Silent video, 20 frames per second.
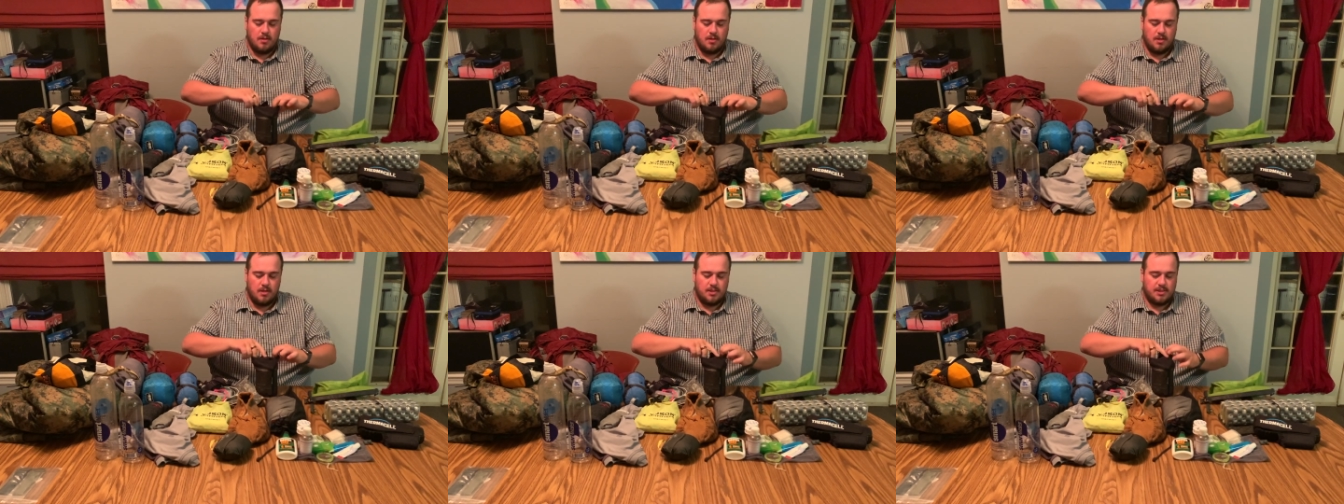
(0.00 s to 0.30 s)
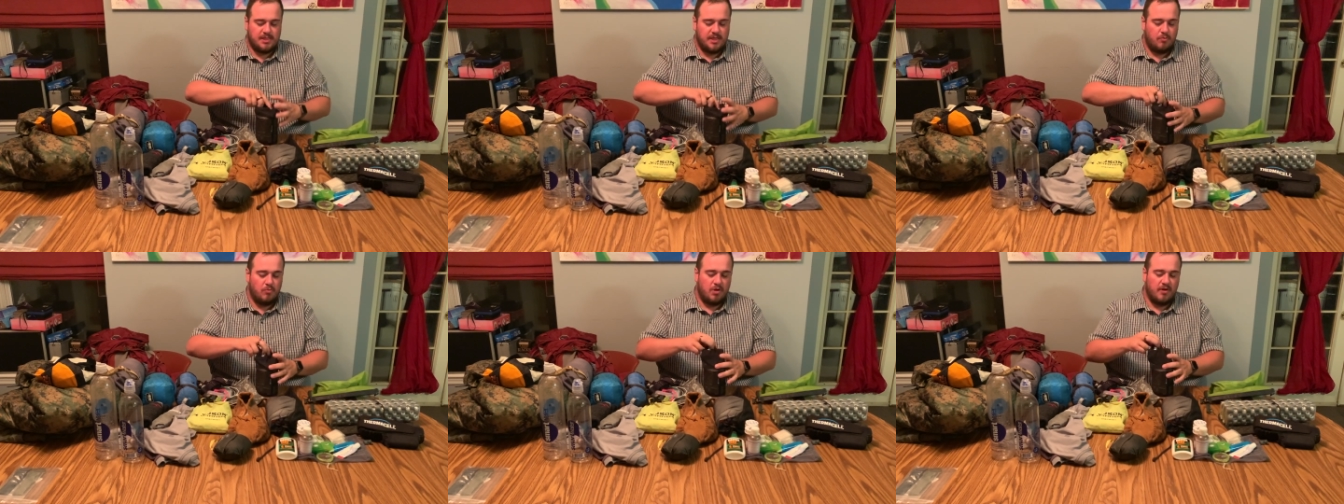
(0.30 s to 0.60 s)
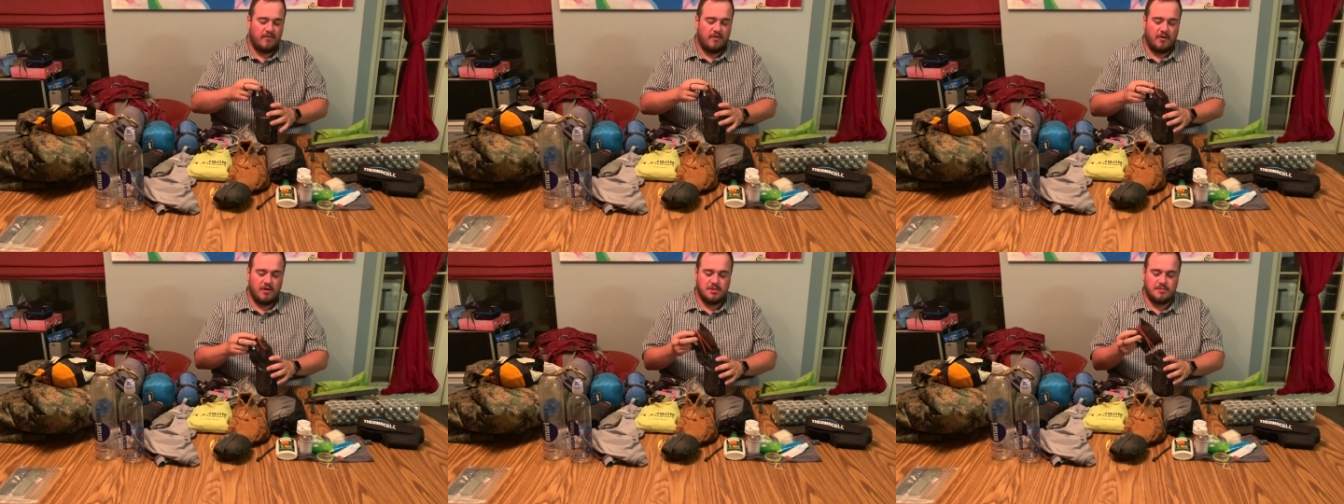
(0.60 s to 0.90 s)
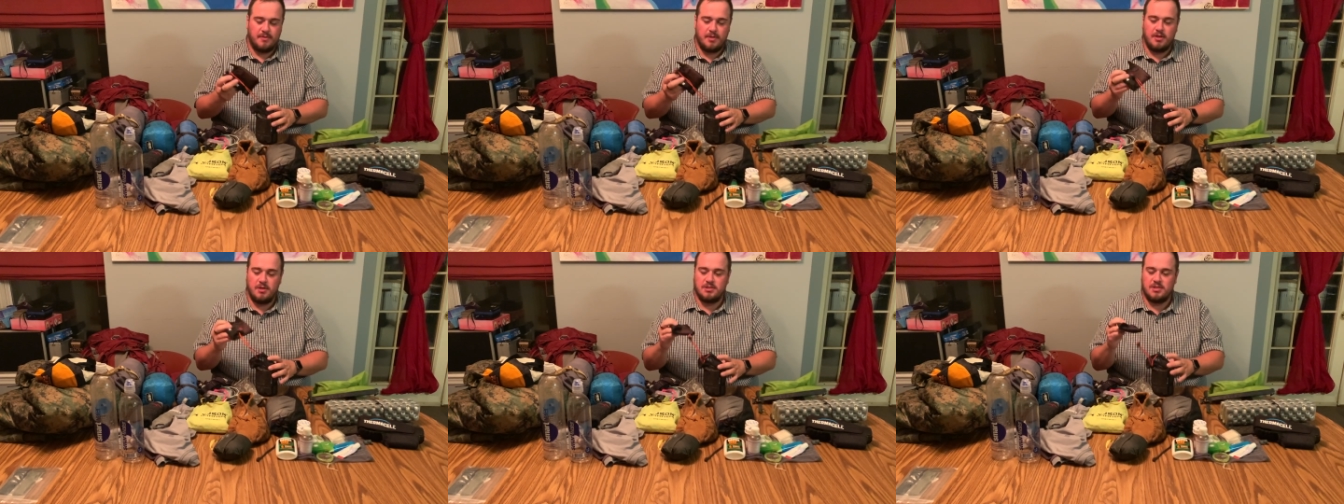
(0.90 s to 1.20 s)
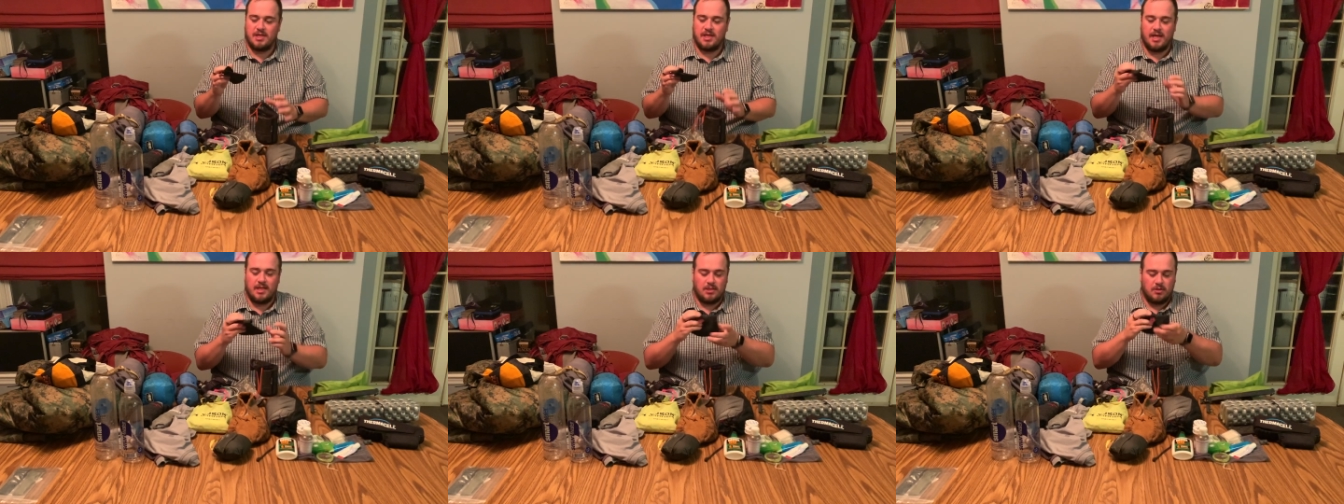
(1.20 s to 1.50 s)
same one I've always been using. I
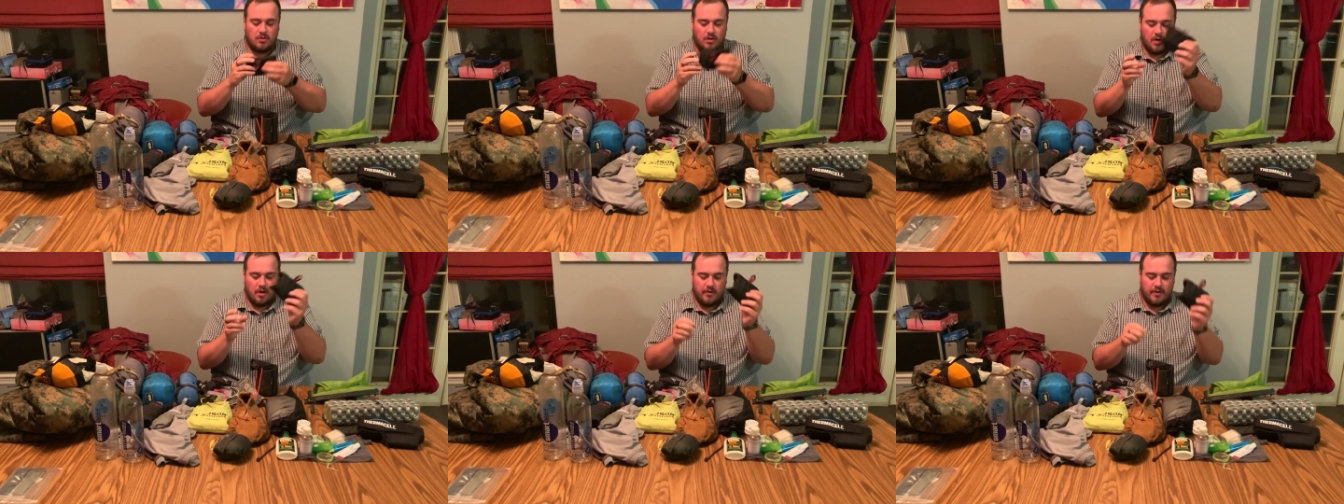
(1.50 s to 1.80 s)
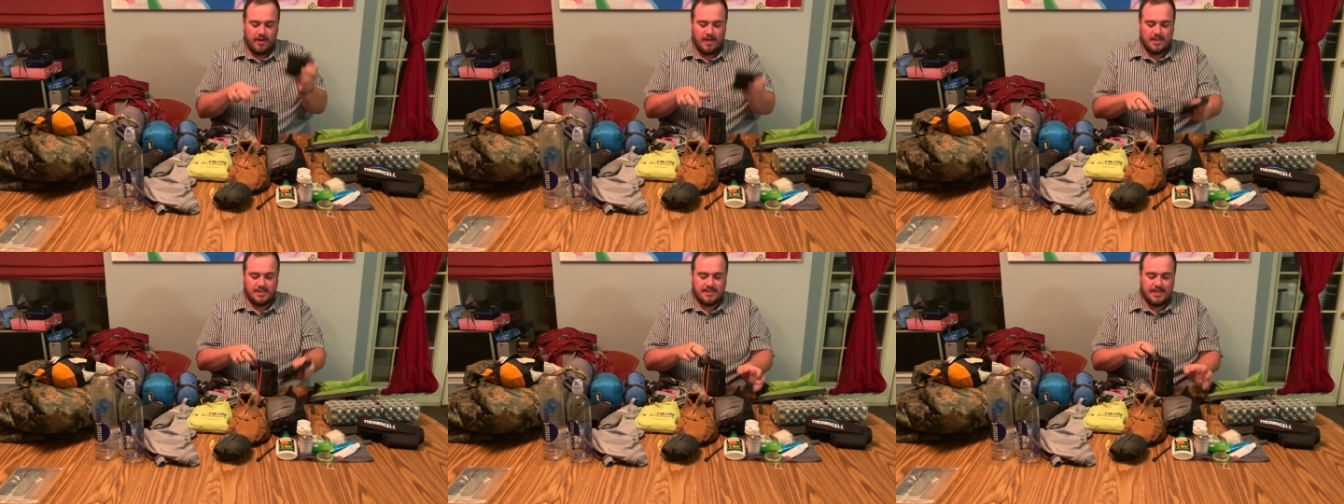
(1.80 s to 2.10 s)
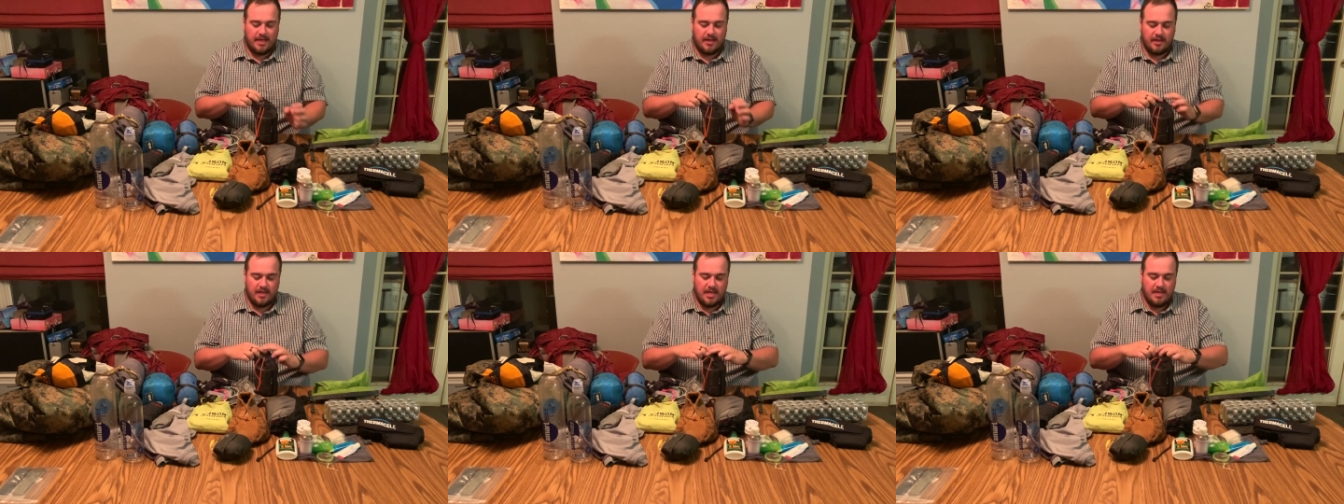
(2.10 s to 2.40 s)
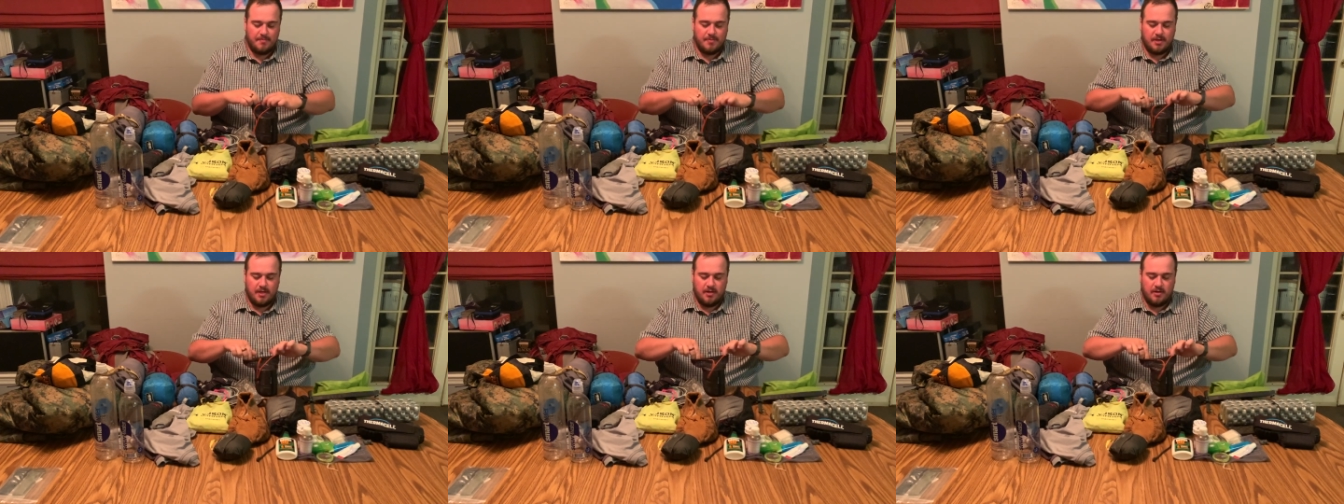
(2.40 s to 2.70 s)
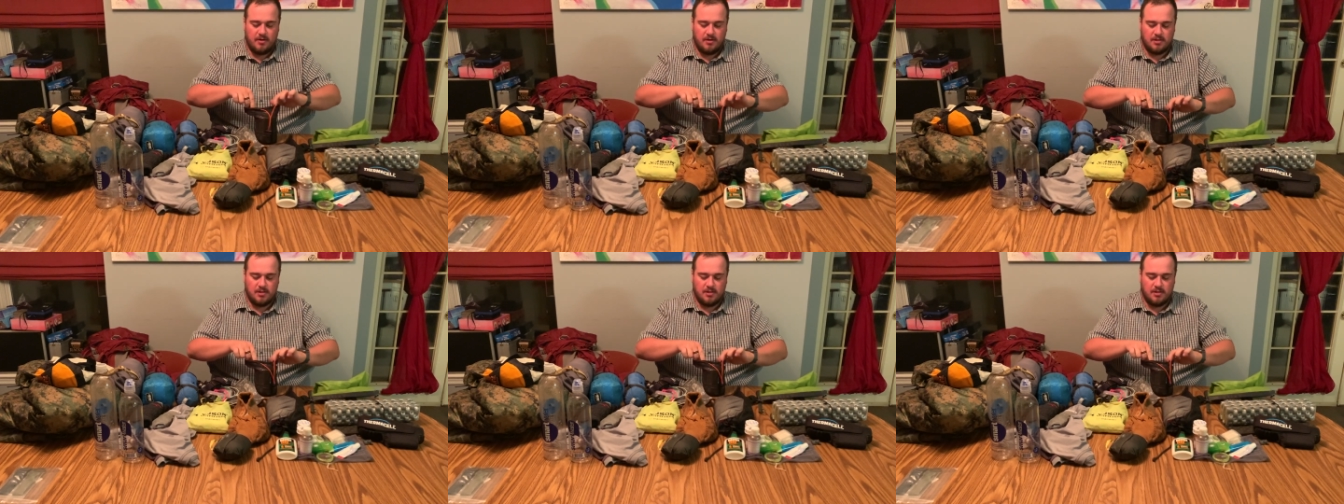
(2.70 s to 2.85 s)
got a little REI towel I keep in here.